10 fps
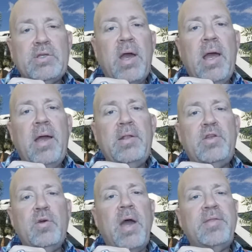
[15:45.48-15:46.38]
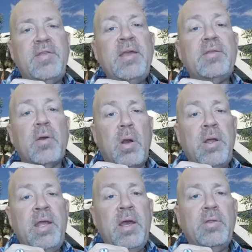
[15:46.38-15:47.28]
So do I think there
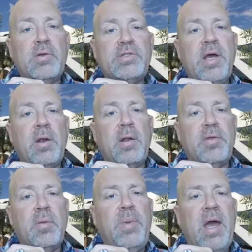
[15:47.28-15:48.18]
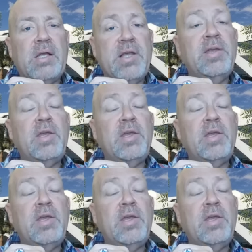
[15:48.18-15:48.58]
are any others that are at their best?